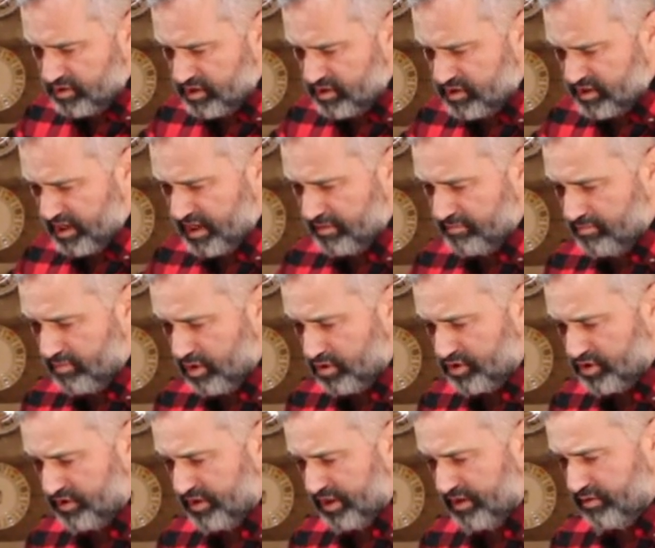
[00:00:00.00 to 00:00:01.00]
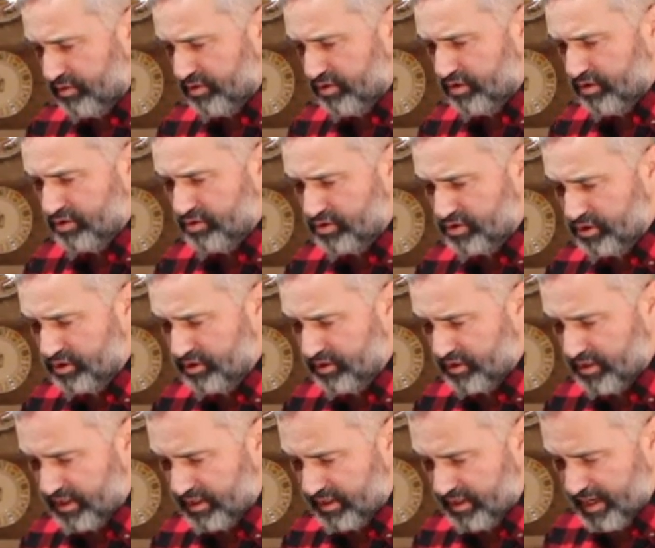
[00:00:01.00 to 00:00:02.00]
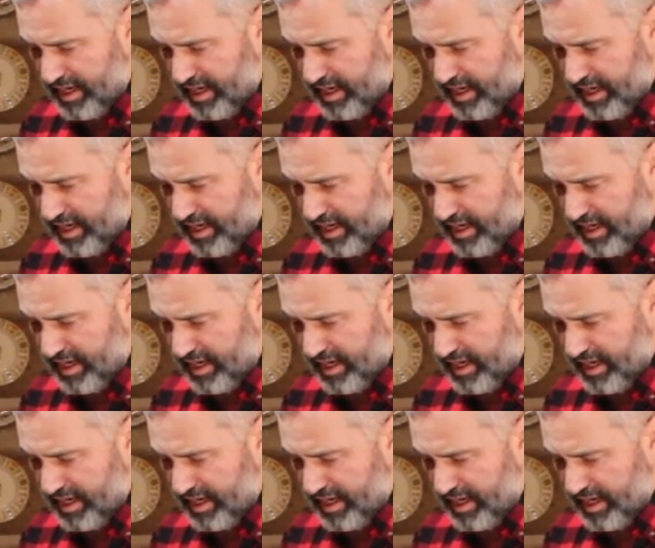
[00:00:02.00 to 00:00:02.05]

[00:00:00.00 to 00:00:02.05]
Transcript: the same motion that you would use to cut an